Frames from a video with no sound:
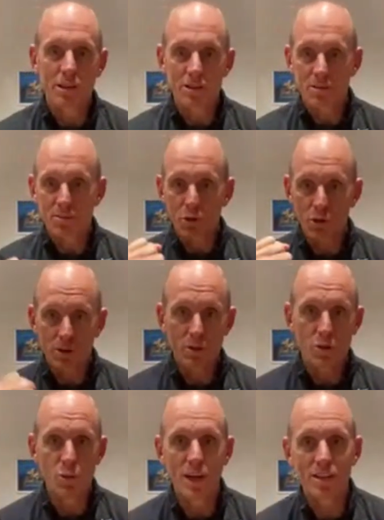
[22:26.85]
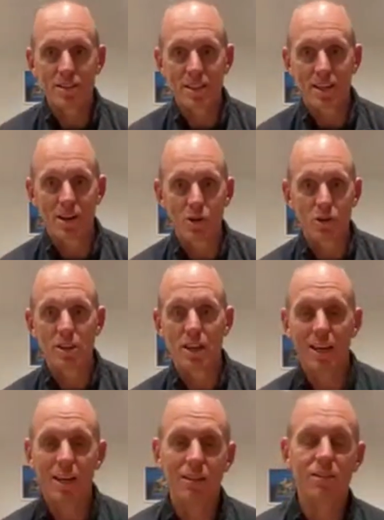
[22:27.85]
They're small little weights you can hold in your
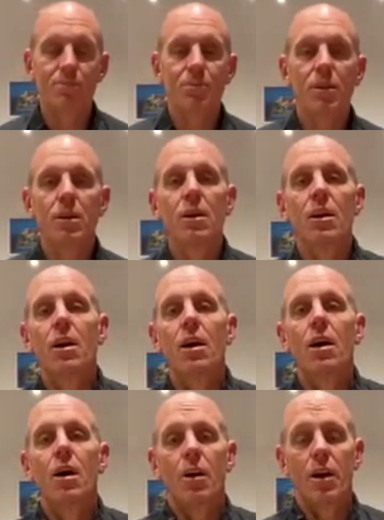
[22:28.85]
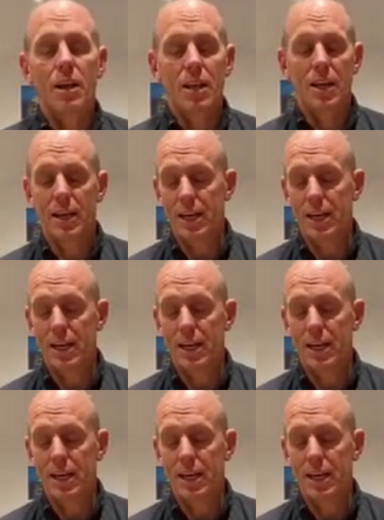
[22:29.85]
hands, right?